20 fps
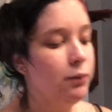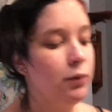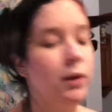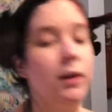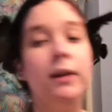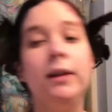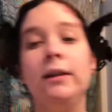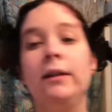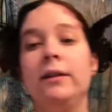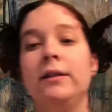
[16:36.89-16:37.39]
Put
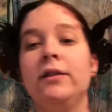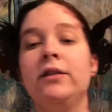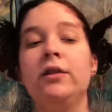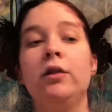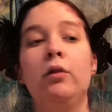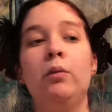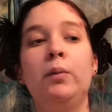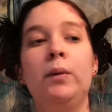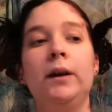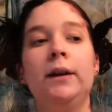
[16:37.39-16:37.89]
a little
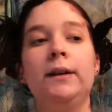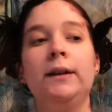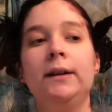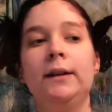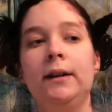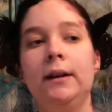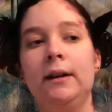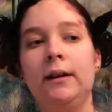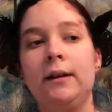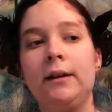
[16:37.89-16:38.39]
soap on
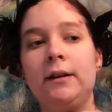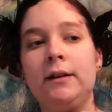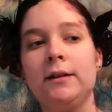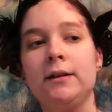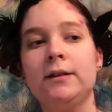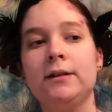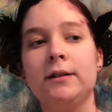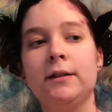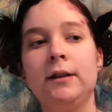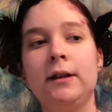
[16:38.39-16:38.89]
it, and it
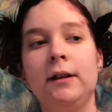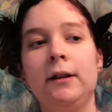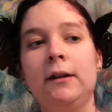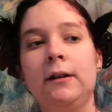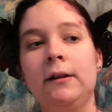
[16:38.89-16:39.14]
just,